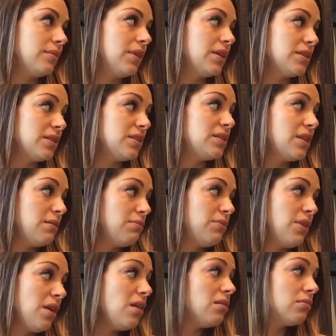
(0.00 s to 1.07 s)
That's the same
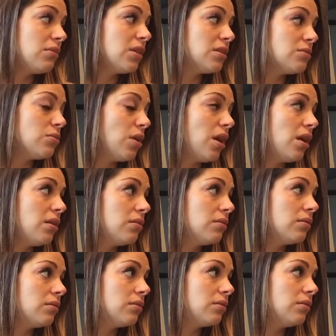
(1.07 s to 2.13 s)
thing, that's right.
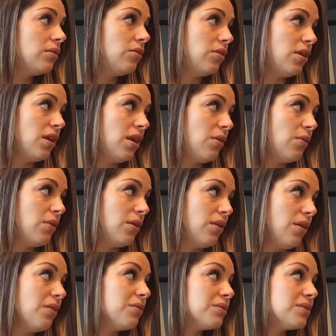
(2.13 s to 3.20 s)
You can get one of
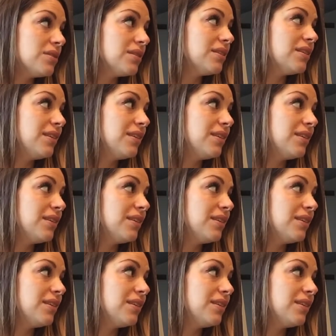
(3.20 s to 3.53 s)
those.